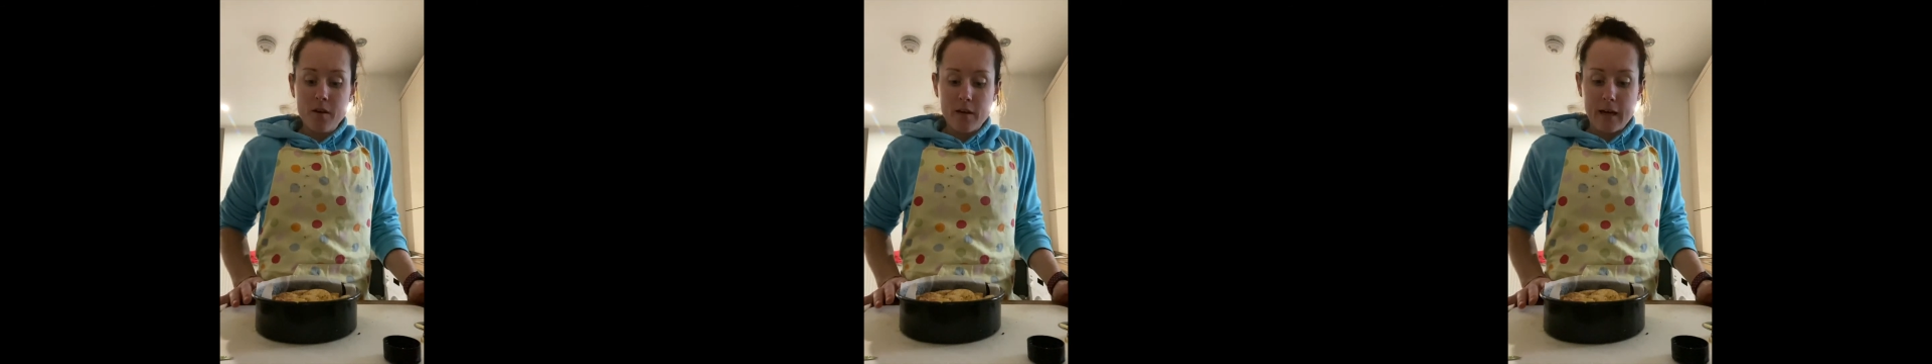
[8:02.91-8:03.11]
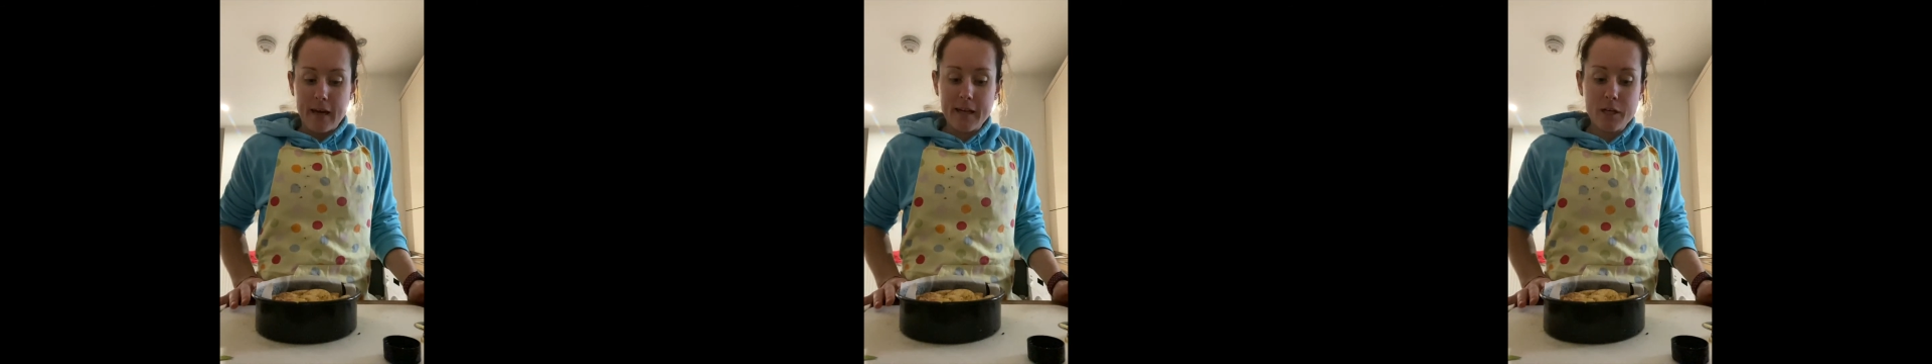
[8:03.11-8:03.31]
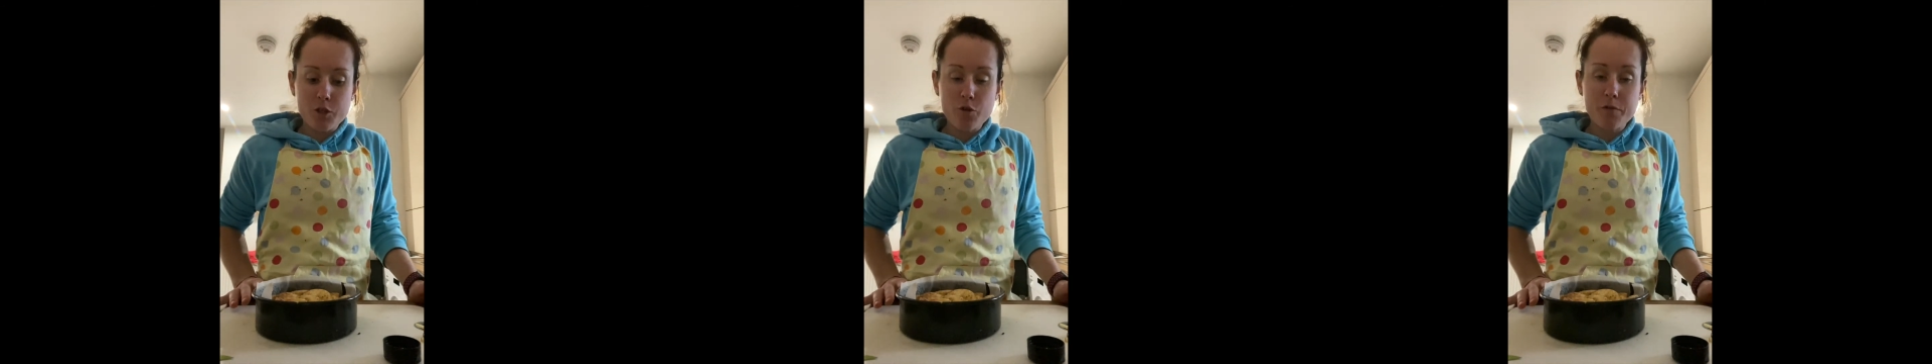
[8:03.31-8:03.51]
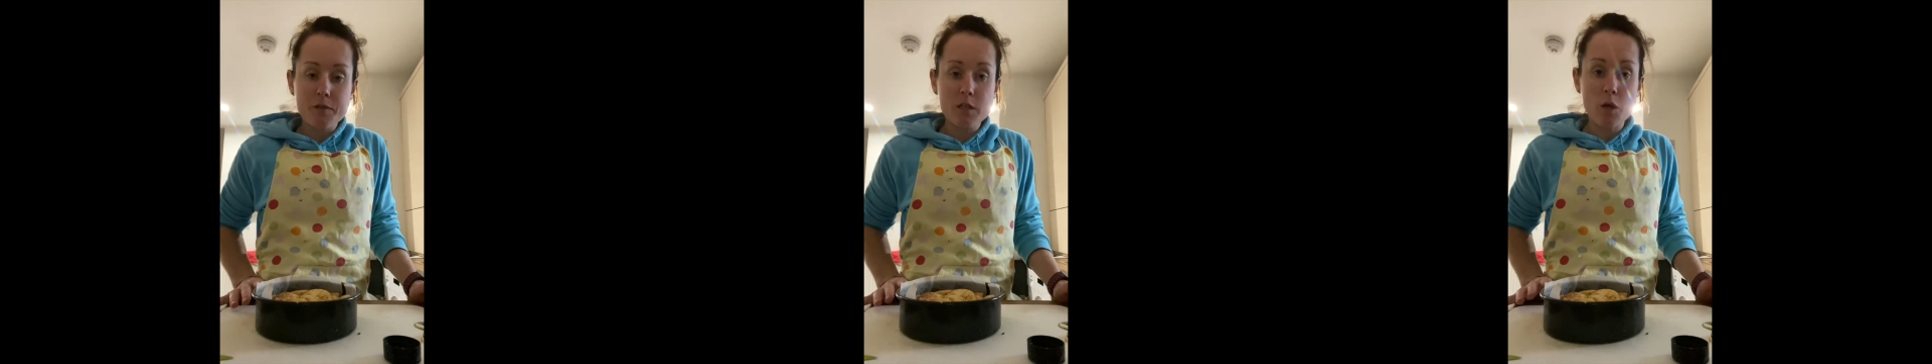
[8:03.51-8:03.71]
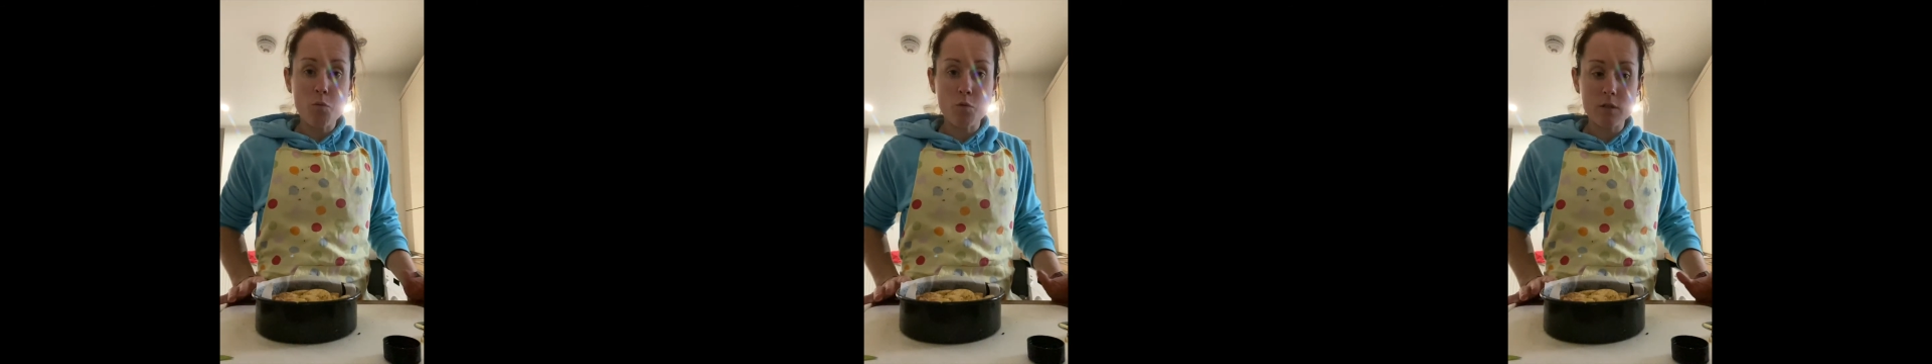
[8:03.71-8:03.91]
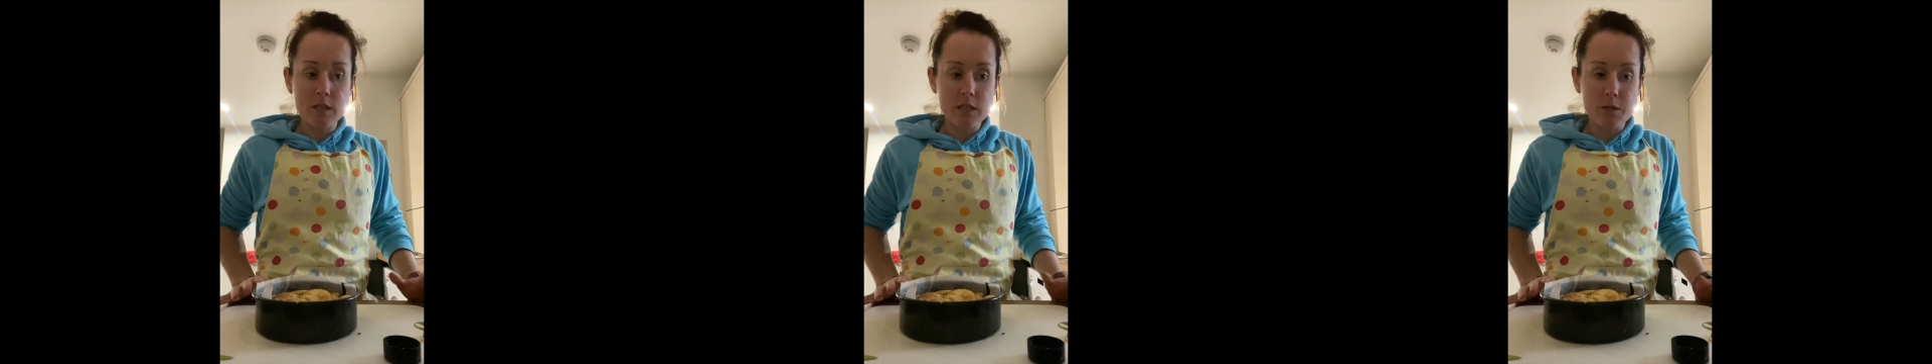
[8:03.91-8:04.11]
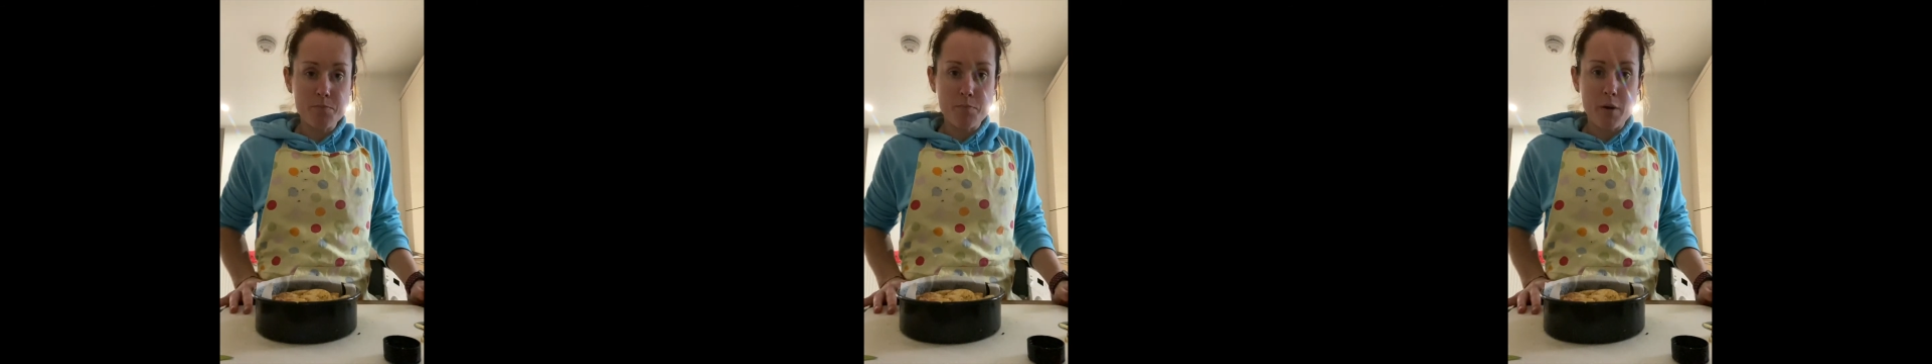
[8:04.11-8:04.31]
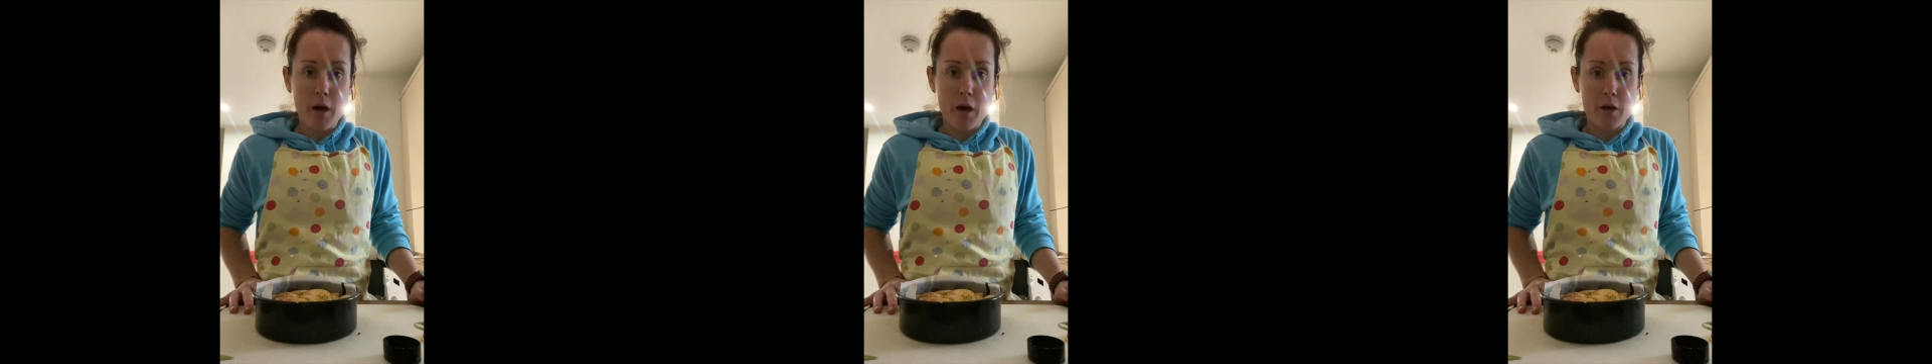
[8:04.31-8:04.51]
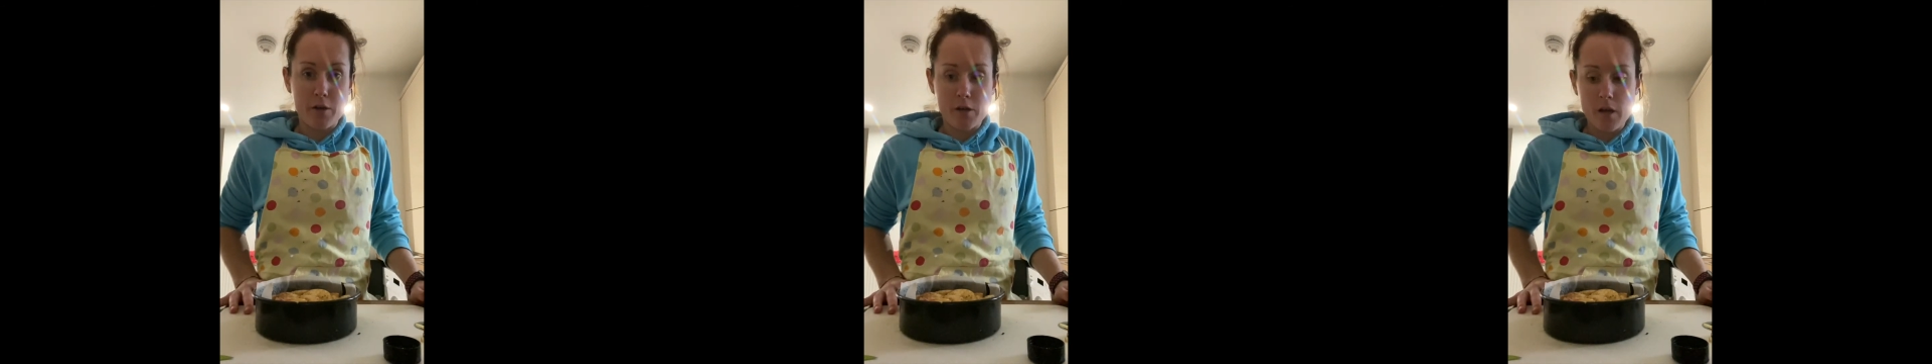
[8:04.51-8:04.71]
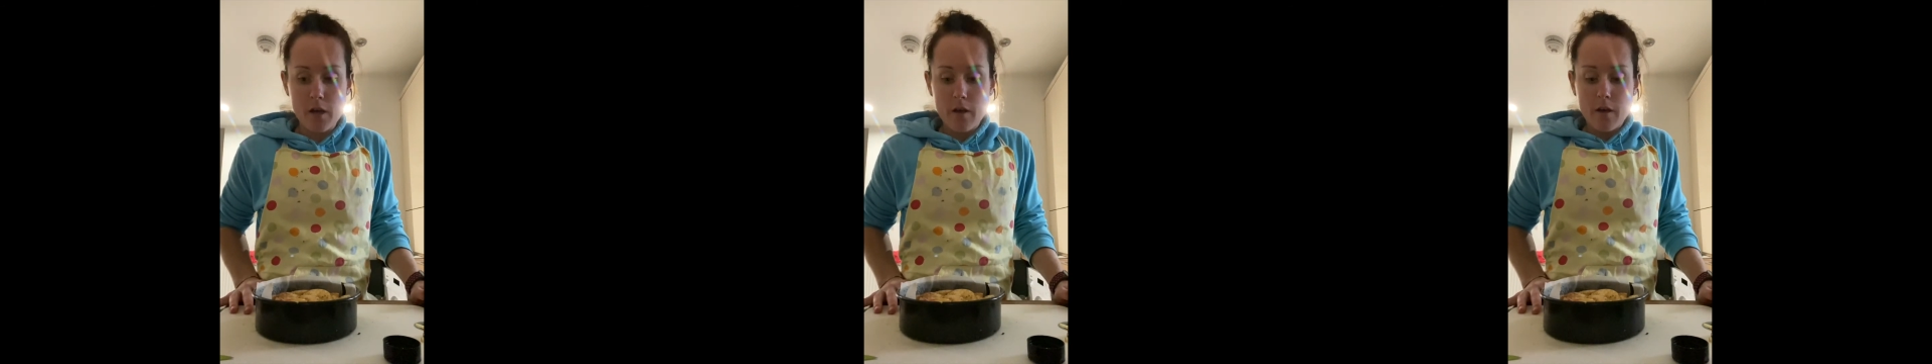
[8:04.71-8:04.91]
okay, because you obviously don't want it to burn.